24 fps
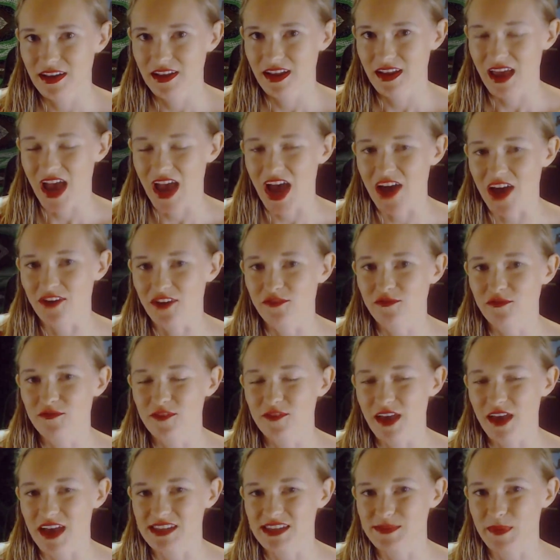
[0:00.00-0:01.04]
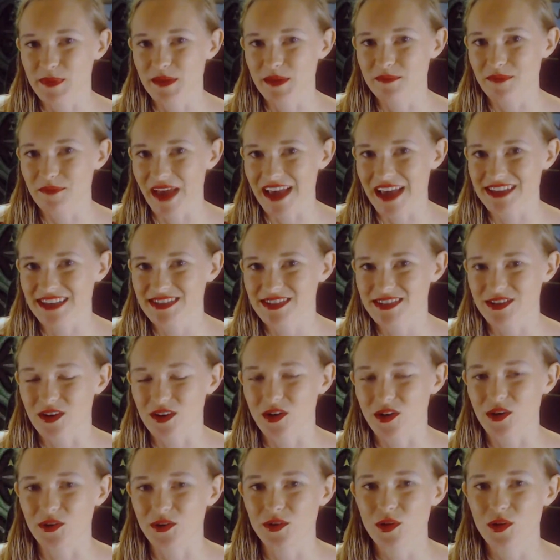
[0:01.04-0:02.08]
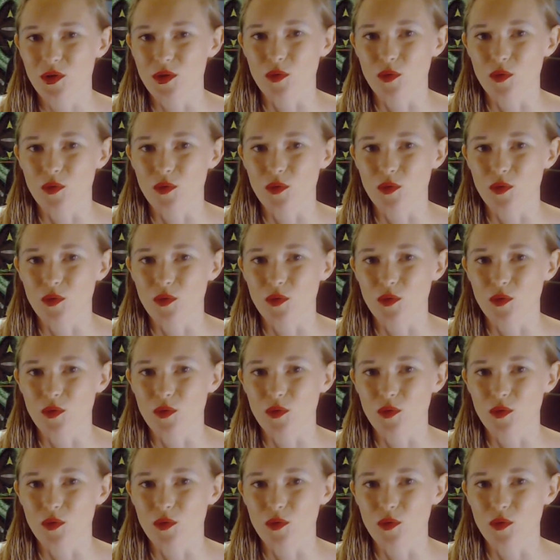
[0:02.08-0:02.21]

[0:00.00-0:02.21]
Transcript: has been based on